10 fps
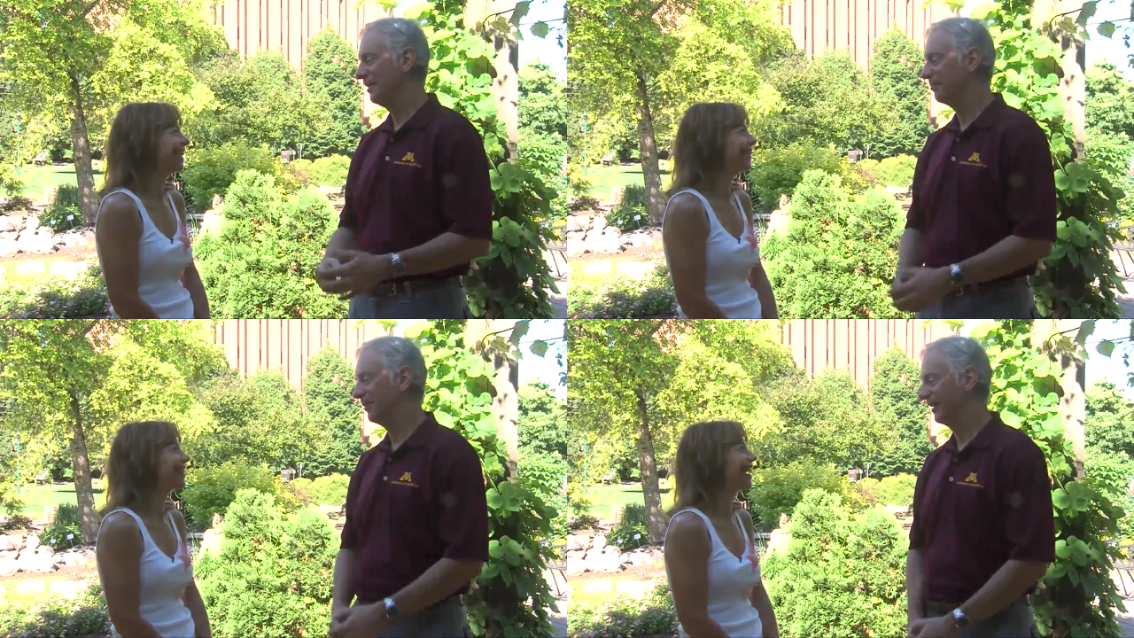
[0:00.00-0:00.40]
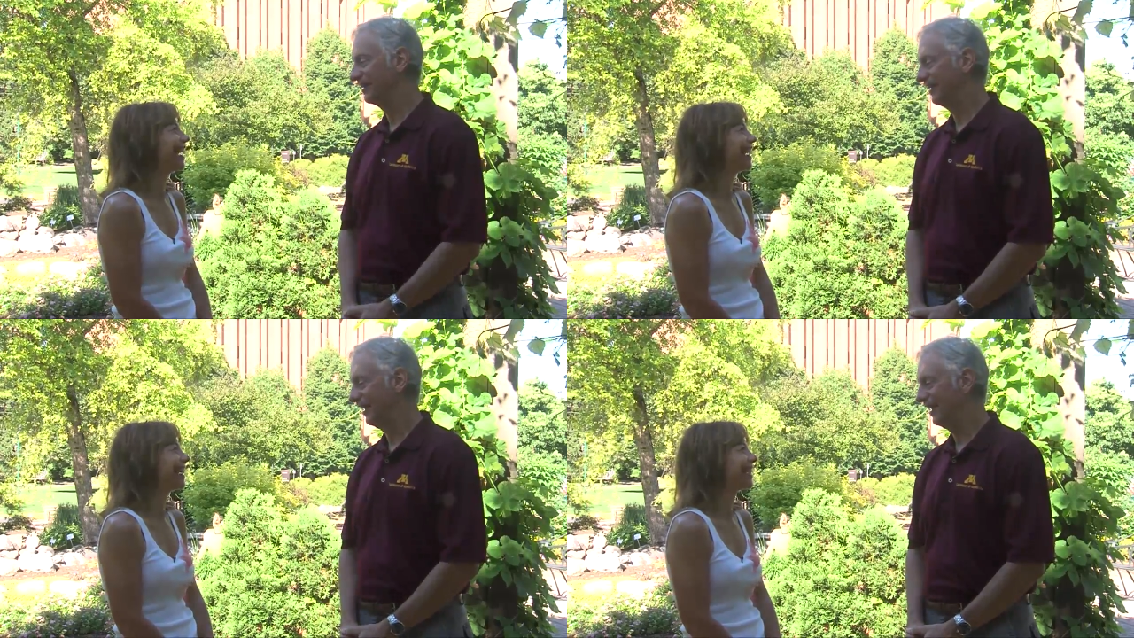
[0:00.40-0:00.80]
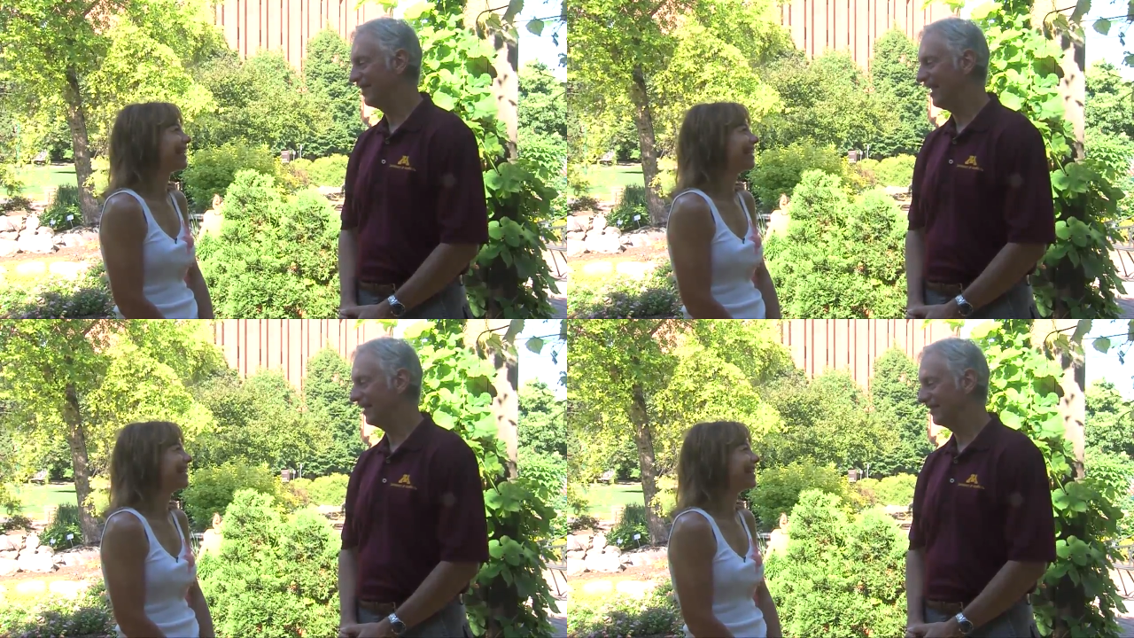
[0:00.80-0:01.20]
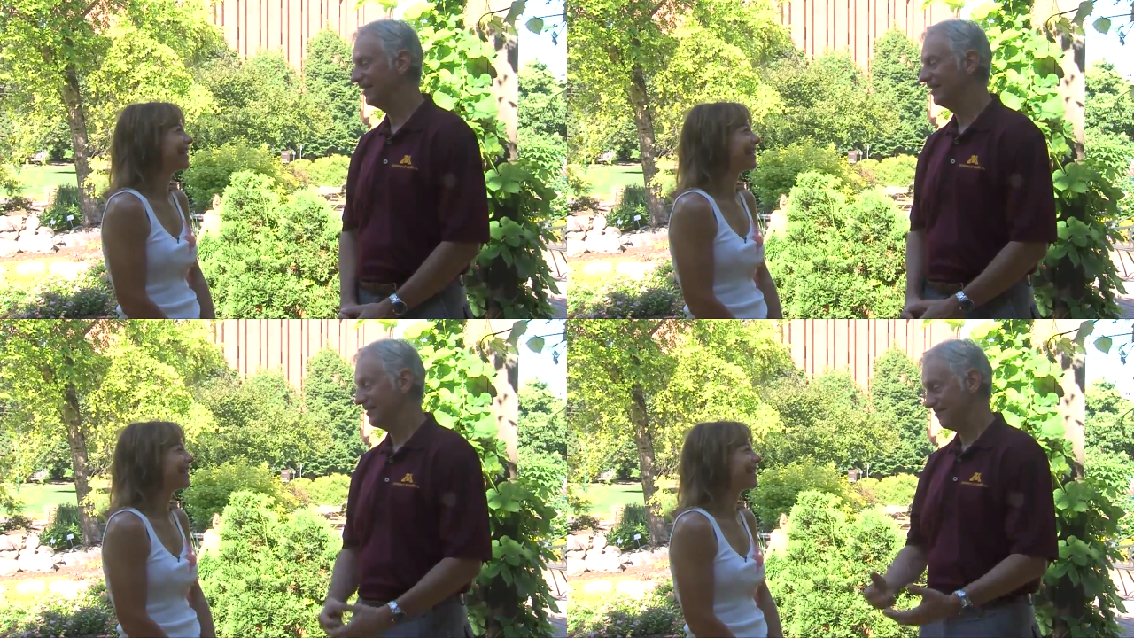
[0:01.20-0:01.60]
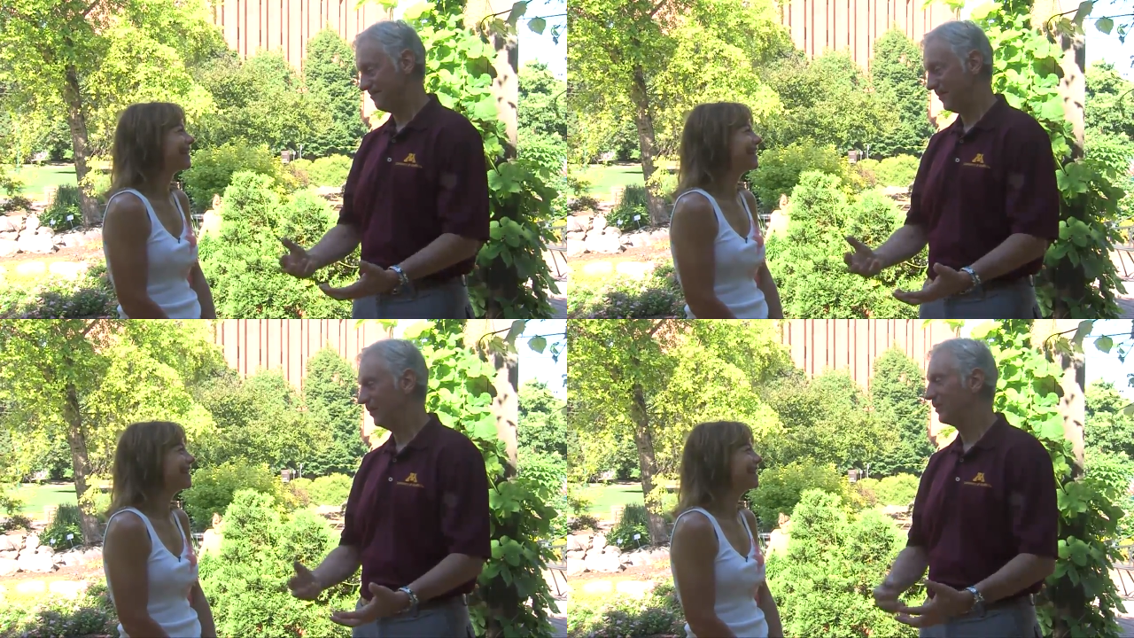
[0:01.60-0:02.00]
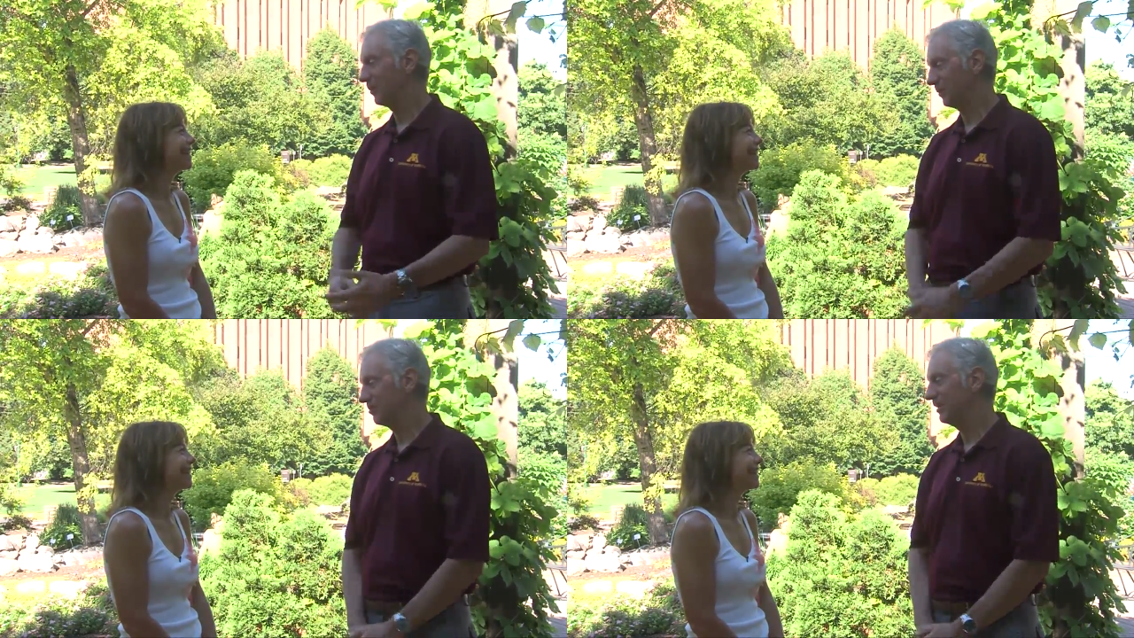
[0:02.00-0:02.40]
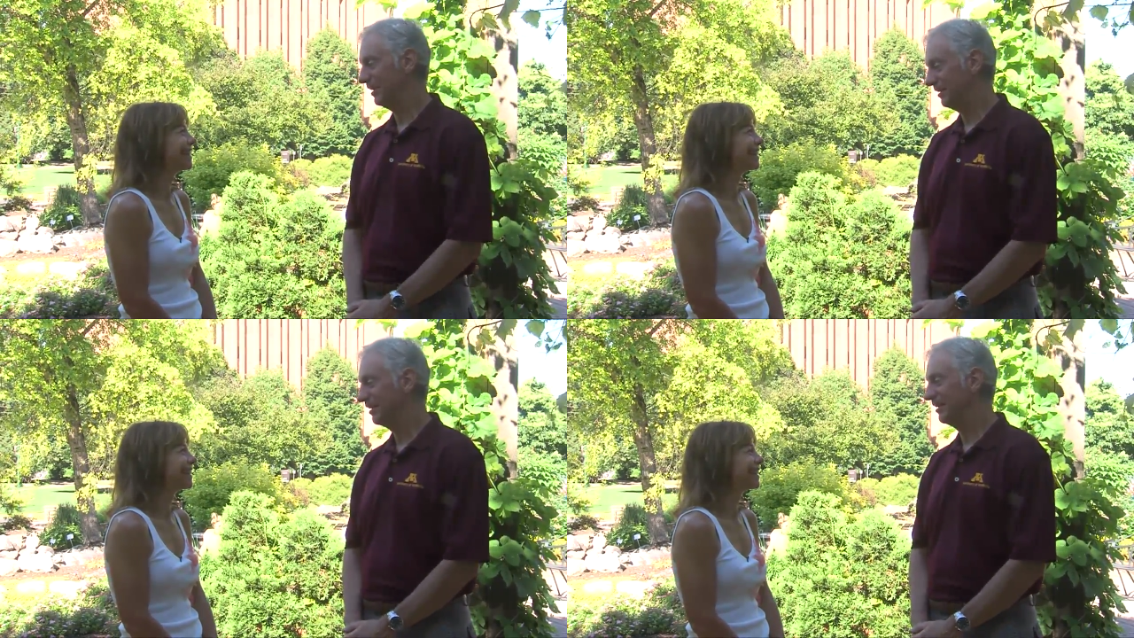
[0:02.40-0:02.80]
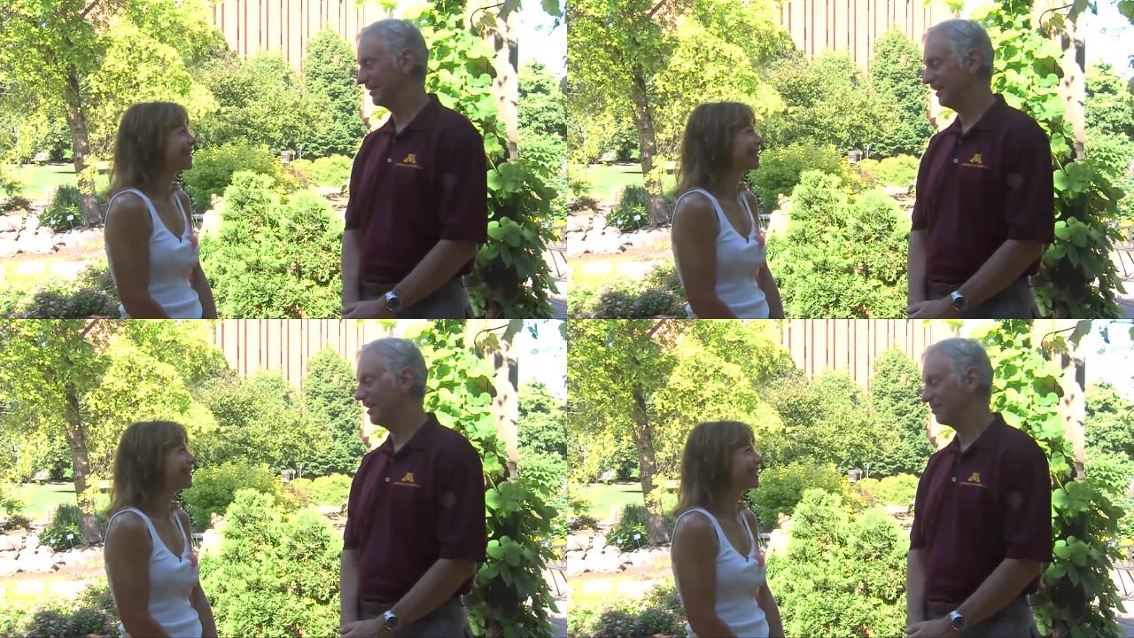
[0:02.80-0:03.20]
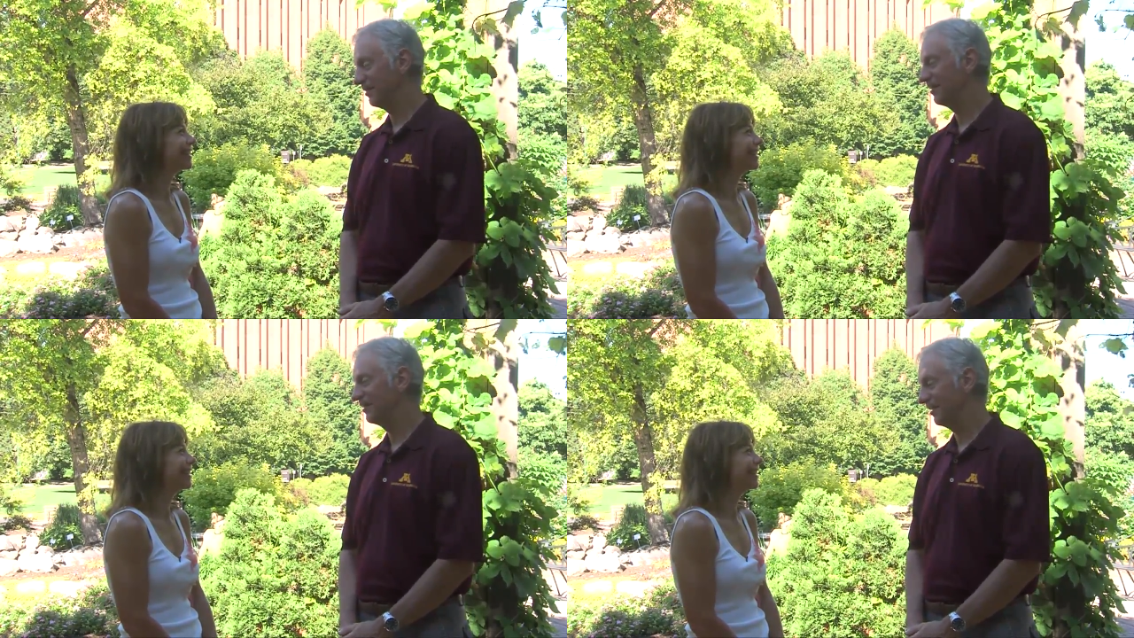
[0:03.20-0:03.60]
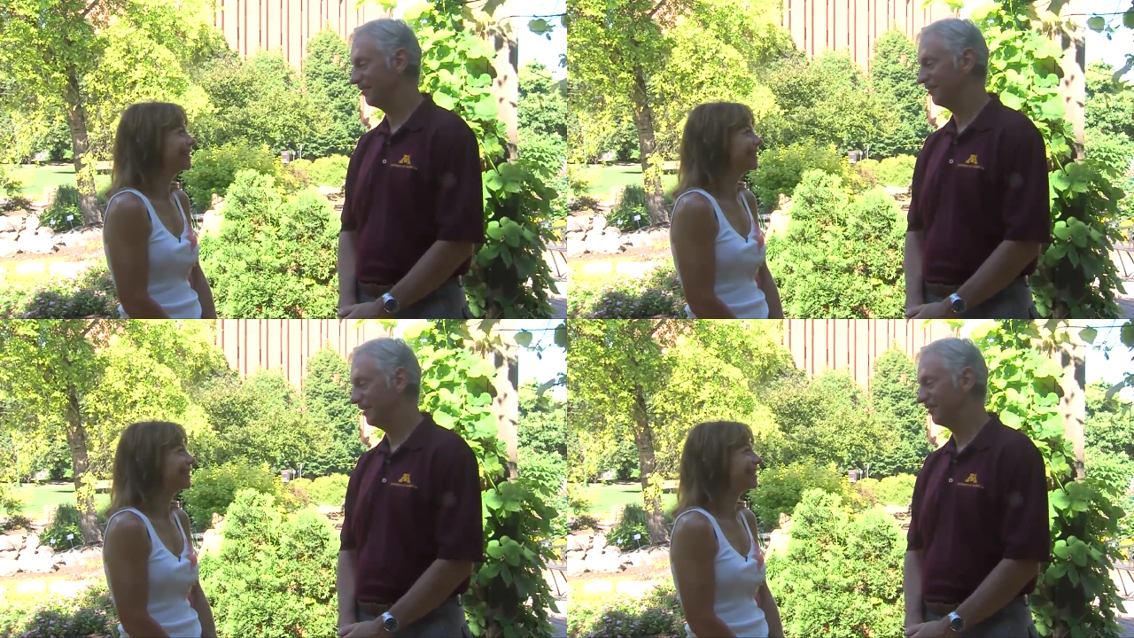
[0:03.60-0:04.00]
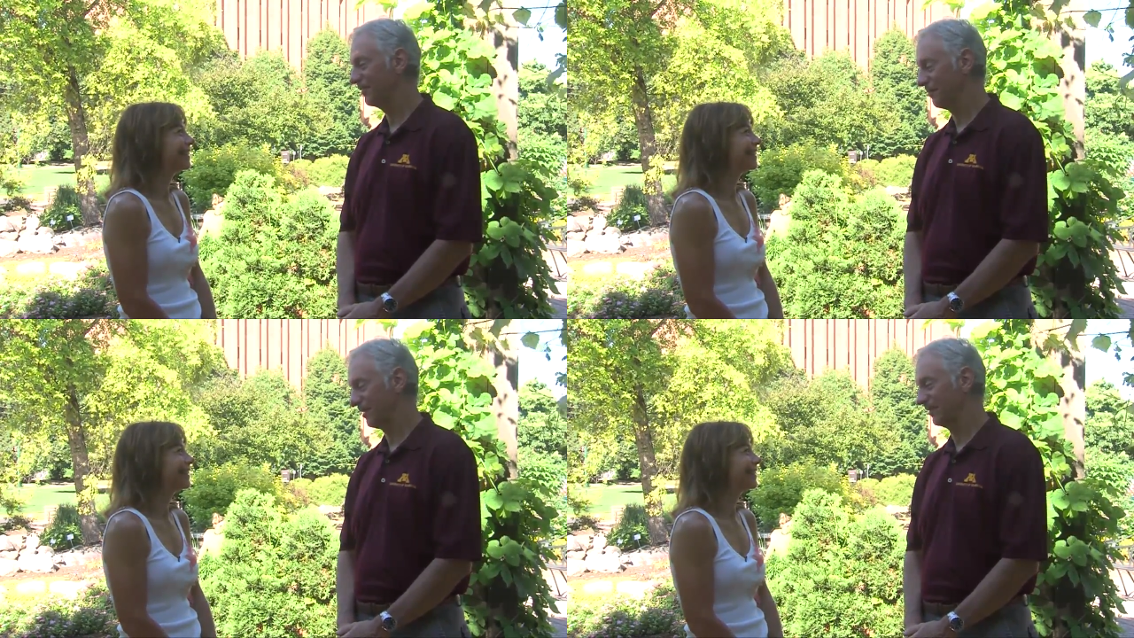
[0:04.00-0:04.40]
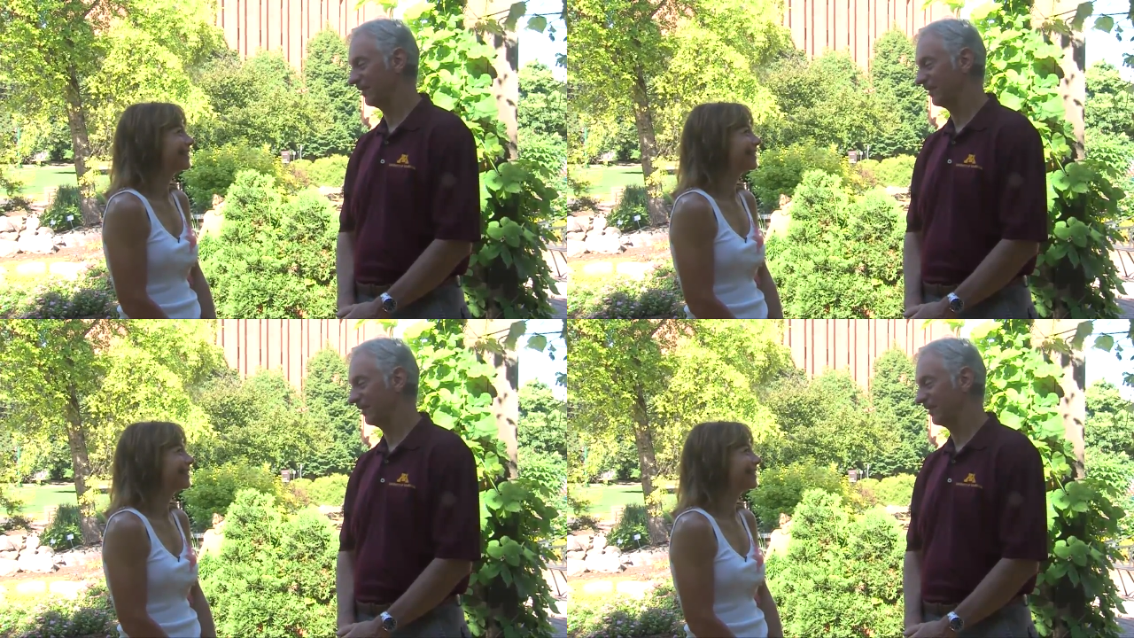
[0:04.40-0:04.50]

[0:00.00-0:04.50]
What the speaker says: Okay. But that, you know, would be an example of something